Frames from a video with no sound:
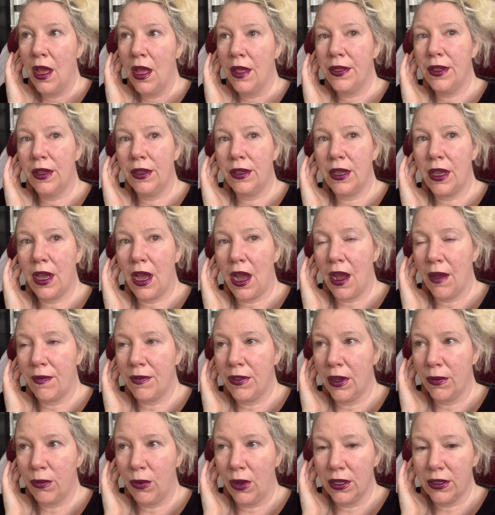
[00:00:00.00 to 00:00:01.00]
Then you have
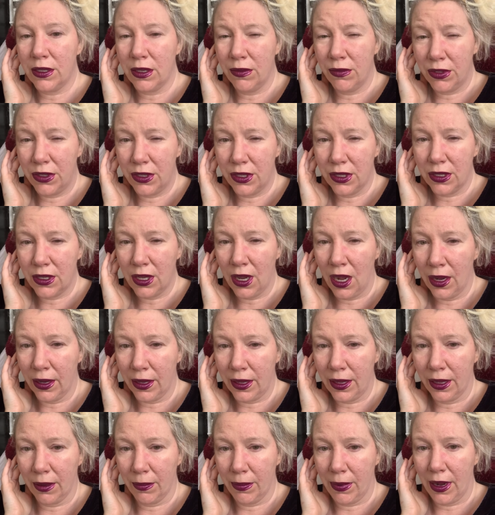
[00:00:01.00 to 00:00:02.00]
the ones I was just
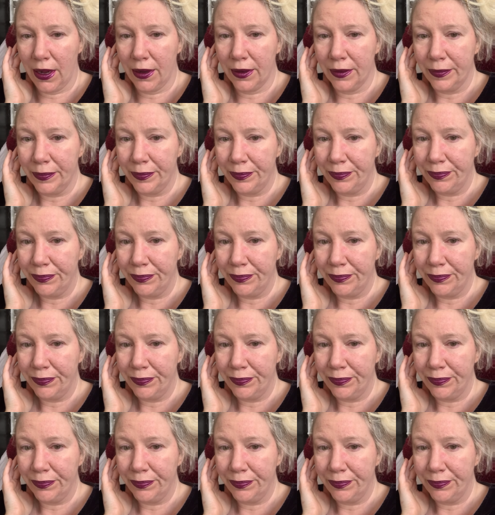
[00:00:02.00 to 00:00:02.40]
talking about